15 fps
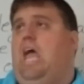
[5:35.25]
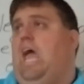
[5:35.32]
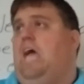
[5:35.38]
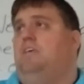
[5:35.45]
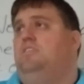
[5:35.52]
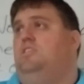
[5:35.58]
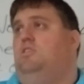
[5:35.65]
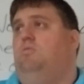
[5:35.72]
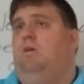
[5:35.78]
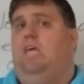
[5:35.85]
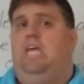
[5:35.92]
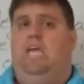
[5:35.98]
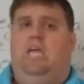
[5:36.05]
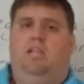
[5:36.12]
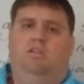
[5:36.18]
As you
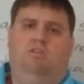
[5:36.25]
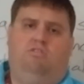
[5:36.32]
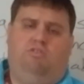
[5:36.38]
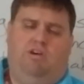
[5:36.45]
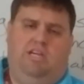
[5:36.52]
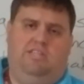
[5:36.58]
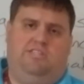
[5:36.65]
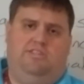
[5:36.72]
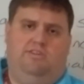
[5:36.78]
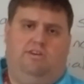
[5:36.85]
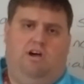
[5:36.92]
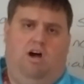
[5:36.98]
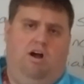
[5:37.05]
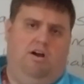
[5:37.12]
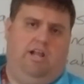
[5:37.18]
increase your
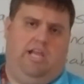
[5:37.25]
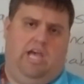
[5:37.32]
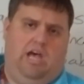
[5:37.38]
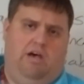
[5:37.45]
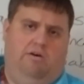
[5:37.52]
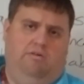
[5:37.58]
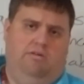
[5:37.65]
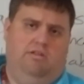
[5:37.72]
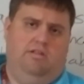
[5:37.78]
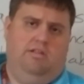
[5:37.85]
cardio